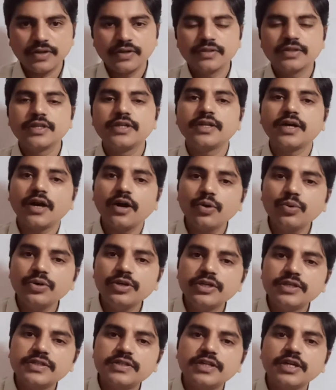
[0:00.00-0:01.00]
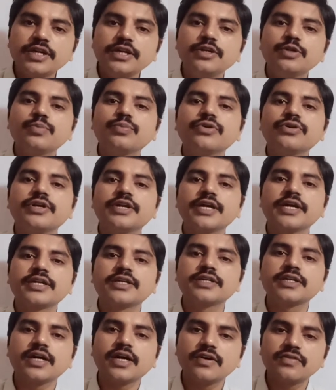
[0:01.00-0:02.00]
Then how it is right to
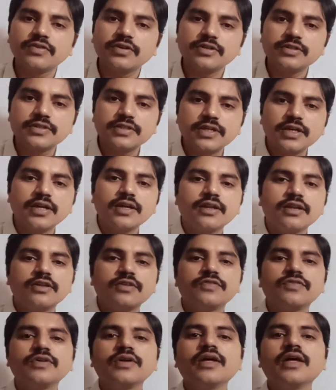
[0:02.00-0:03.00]
protect ourselves